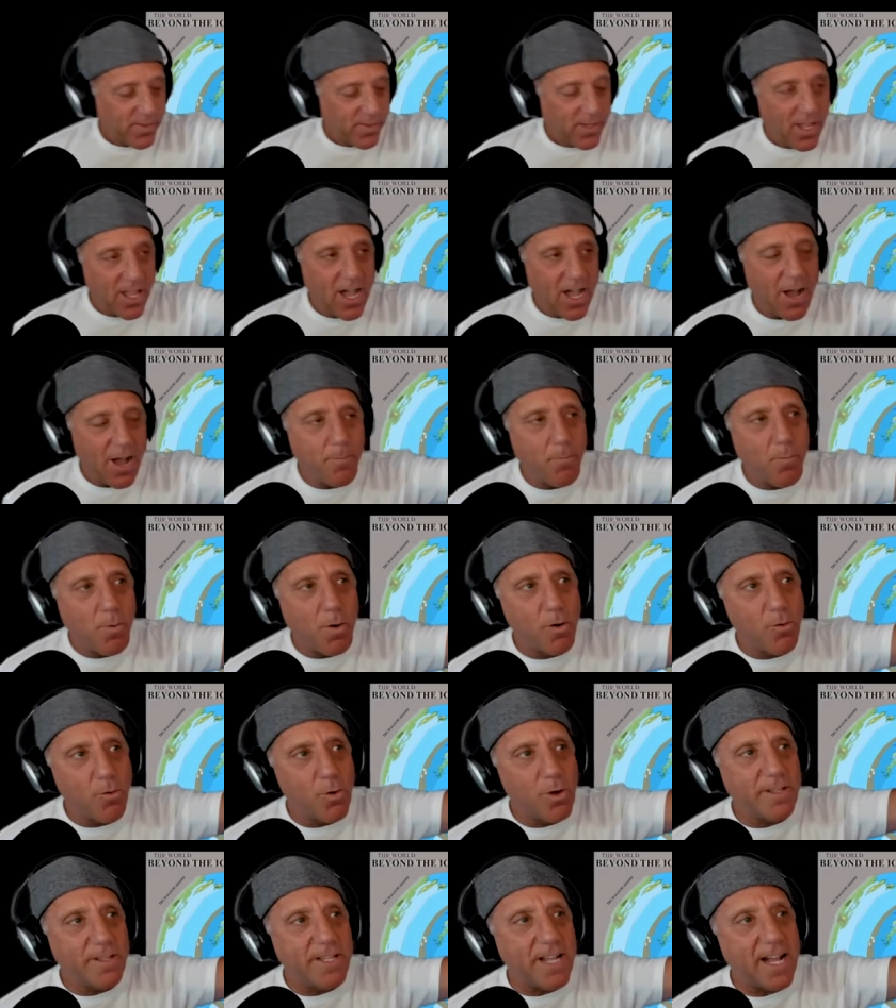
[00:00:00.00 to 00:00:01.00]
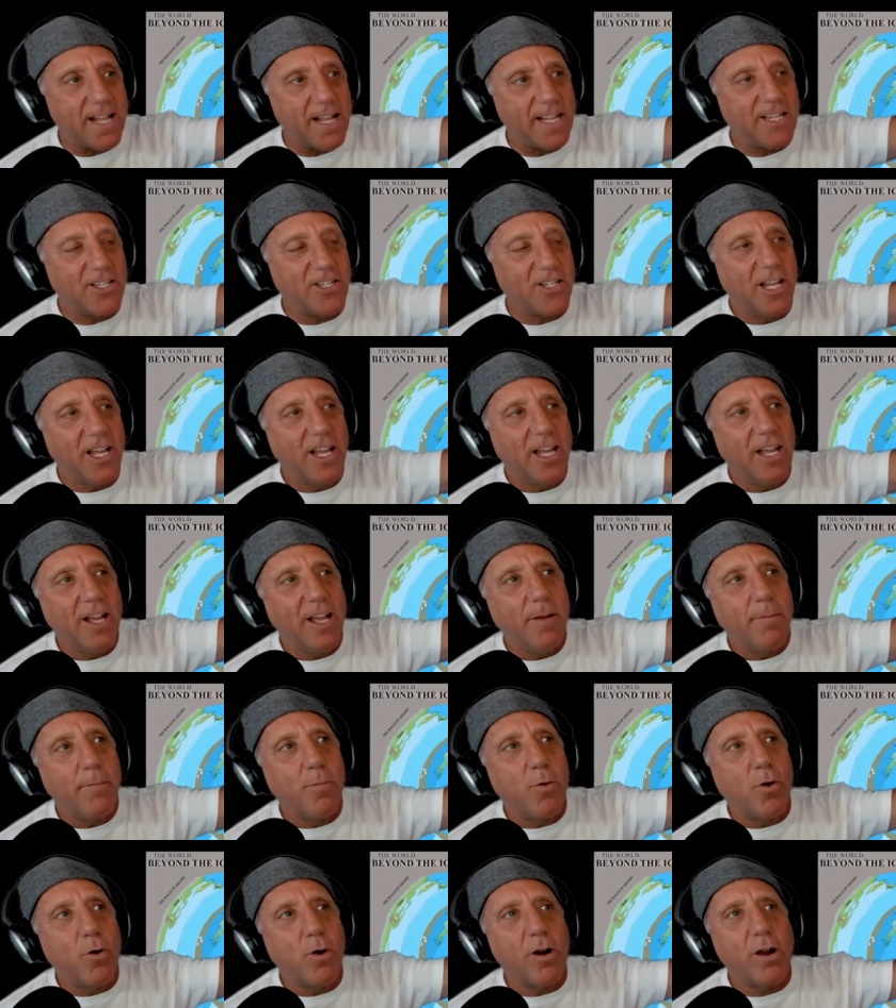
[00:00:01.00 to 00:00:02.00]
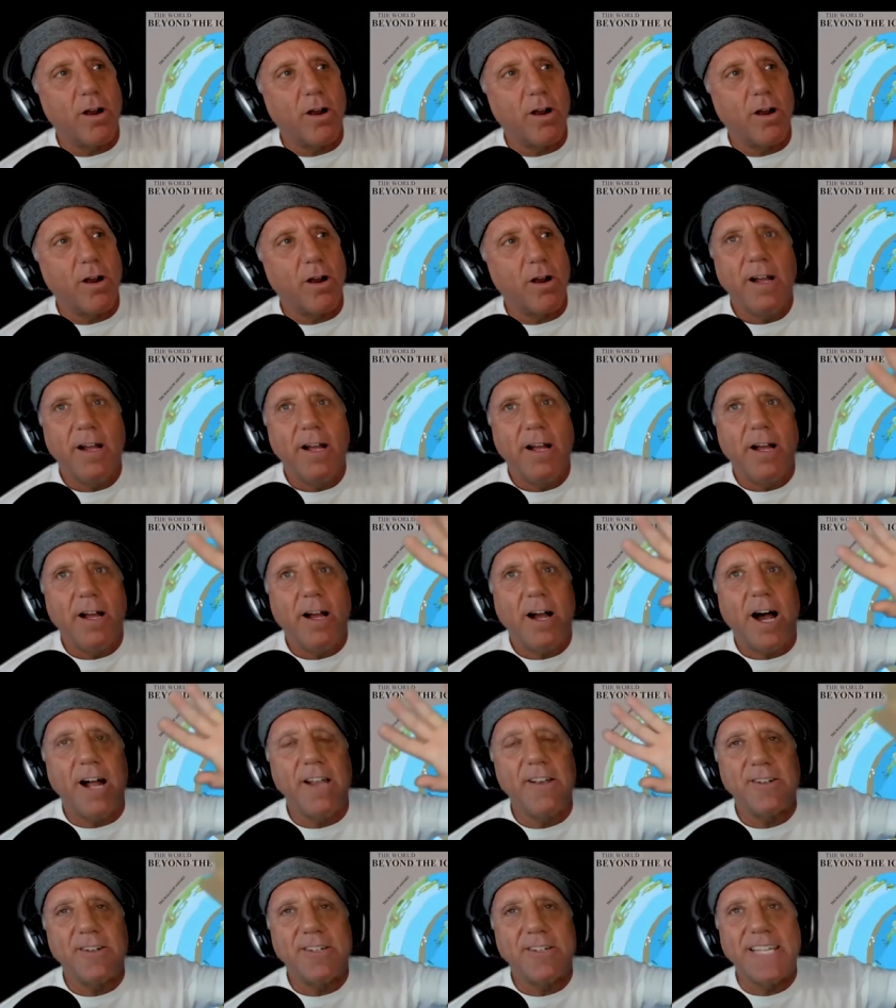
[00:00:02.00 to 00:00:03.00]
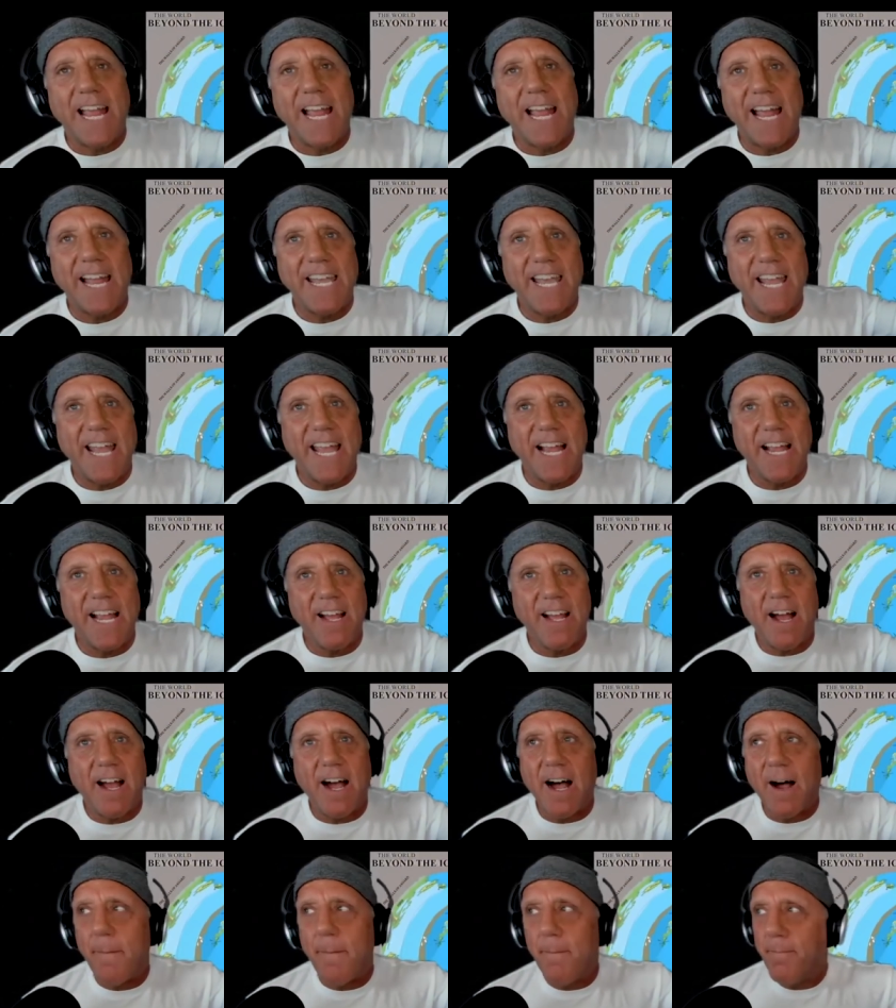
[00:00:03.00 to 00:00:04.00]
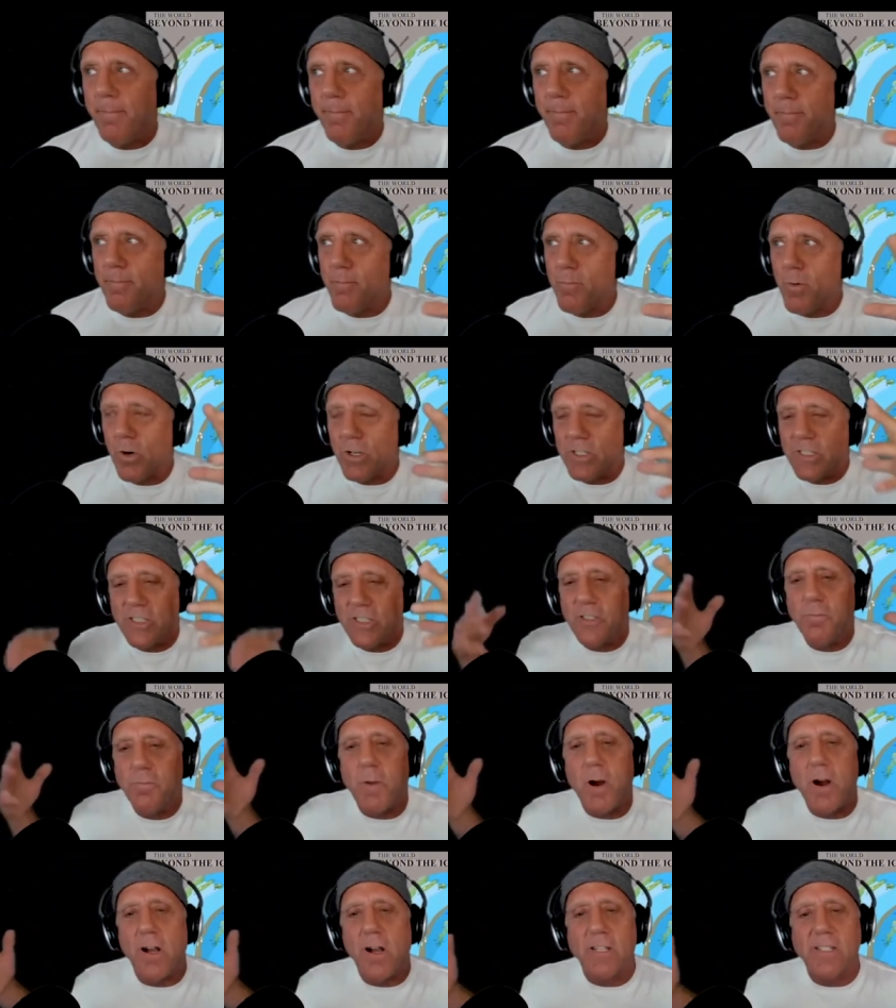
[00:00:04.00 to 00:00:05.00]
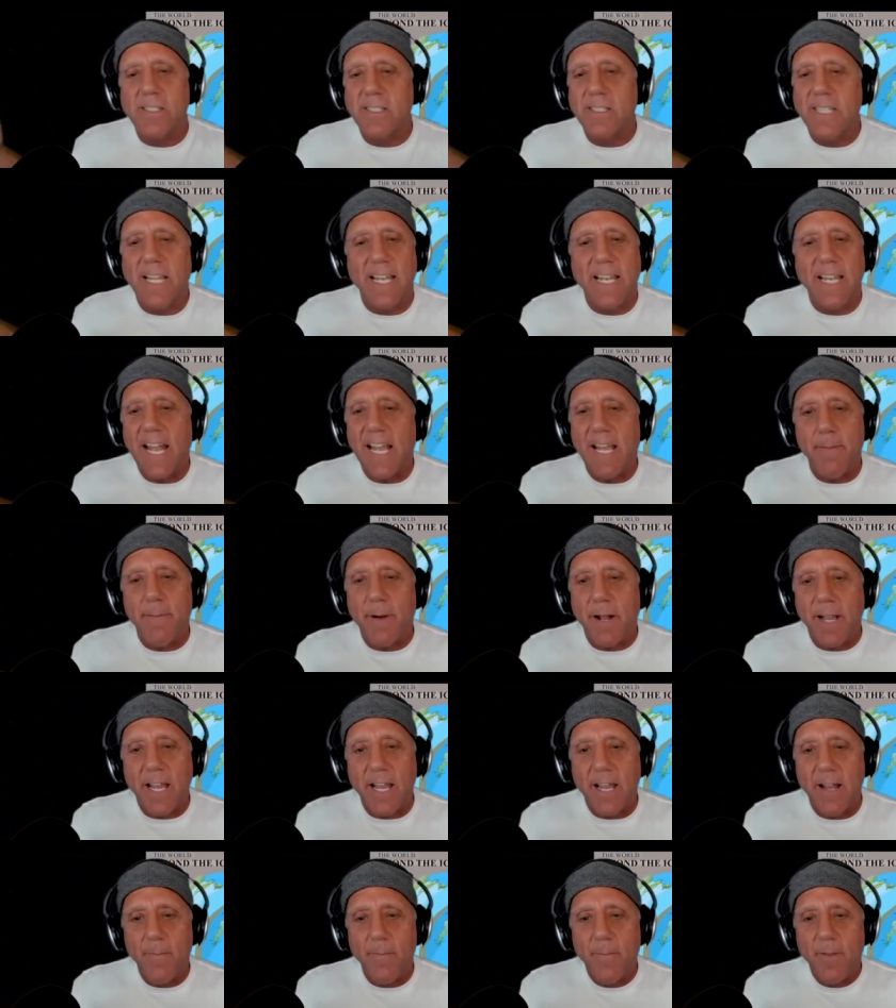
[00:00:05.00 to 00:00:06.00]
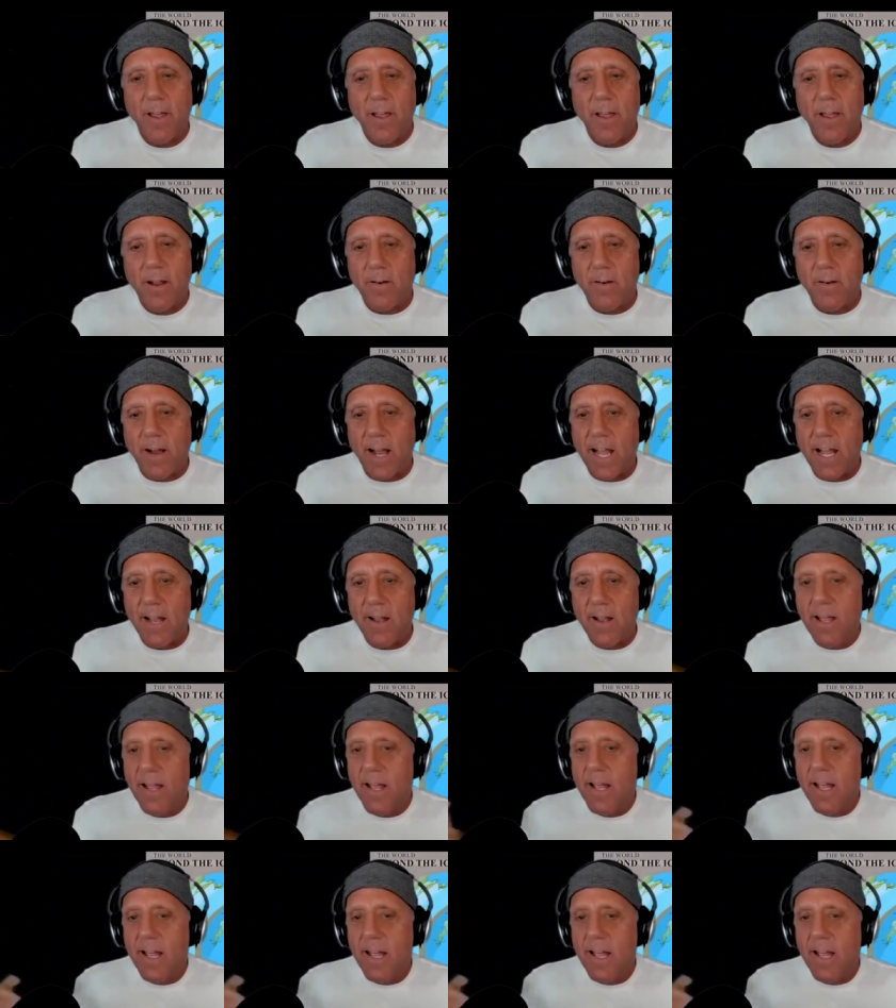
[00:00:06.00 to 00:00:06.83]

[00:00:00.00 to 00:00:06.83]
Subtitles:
More world knowledge, more understanding, more smarts than anybody, right?